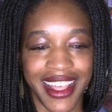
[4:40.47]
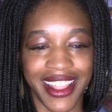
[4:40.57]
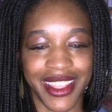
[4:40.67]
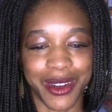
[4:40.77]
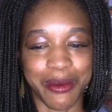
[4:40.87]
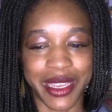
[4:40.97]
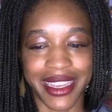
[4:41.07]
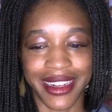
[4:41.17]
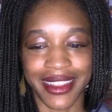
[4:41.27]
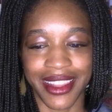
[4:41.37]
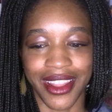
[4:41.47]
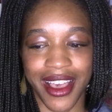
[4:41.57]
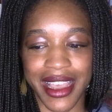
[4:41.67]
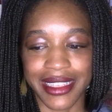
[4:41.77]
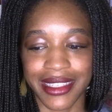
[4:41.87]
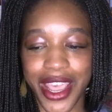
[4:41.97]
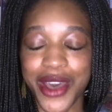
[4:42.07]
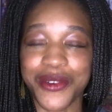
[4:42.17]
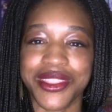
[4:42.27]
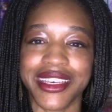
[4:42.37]
a little bit lost.
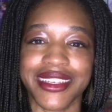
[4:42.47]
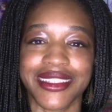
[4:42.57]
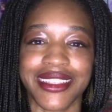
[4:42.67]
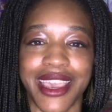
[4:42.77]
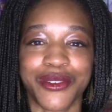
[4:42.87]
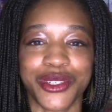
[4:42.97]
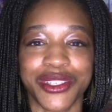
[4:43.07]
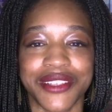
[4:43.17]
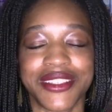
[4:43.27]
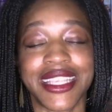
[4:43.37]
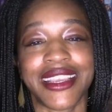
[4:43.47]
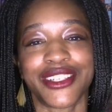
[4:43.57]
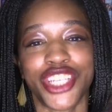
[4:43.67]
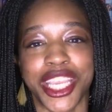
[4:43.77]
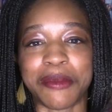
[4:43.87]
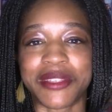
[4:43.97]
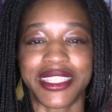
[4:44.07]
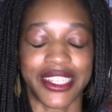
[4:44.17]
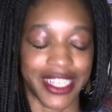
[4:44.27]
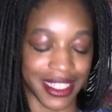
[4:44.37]
Oh, the Scoundrels of St. James
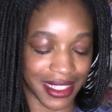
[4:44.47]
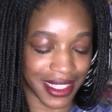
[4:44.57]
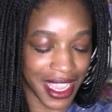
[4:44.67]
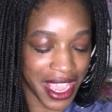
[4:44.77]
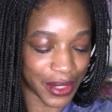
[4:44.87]
series.